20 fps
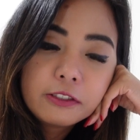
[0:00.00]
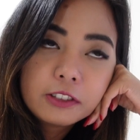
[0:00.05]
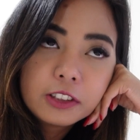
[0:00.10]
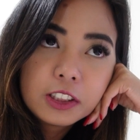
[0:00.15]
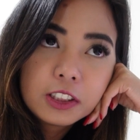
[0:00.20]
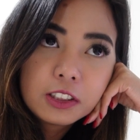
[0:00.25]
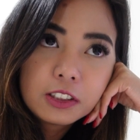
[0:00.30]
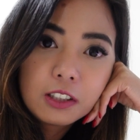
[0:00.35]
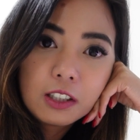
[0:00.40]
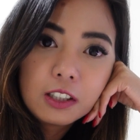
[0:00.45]

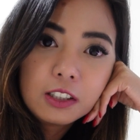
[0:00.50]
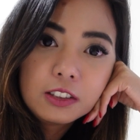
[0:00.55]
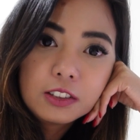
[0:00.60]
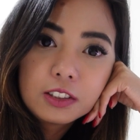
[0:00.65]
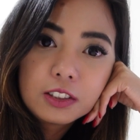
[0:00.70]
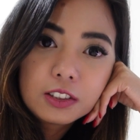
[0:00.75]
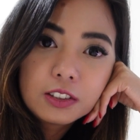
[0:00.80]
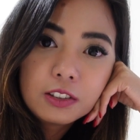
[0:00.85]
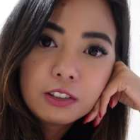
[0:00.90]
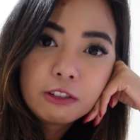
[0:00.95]
start
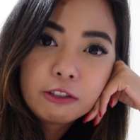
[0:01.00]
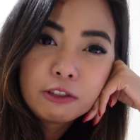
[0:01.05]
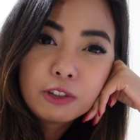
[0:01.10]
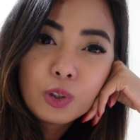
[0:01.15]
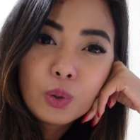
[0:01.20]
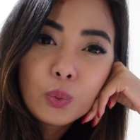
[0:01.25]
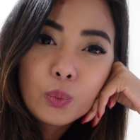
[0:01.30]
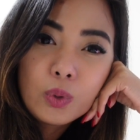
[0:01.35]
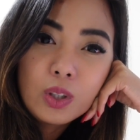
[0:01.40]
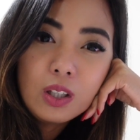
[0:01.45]
of
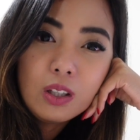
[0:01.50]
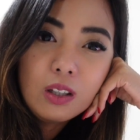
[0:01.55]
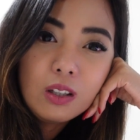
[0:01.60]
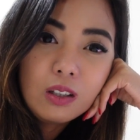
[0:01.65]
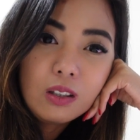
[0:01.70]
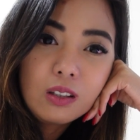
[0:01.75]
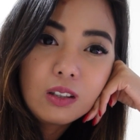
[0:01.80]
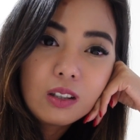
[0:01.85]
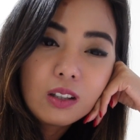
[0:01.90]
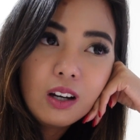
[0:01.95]
the
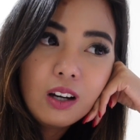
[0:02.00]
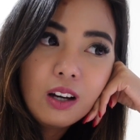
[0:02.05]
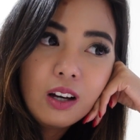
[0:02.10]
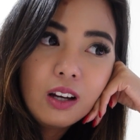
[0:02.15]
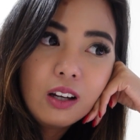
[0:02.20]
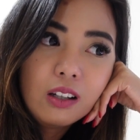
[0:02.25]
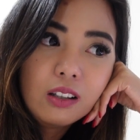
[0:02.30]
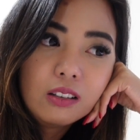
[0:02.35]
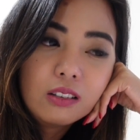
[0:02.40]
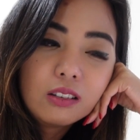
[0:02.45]
week
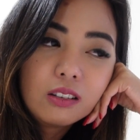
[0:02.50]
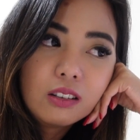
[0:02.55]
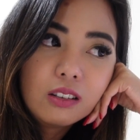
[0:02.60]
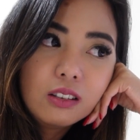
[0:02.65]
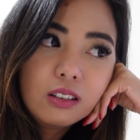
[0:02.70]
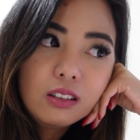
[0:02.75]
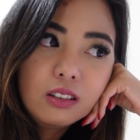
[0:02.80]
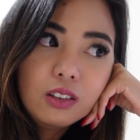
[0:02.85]
and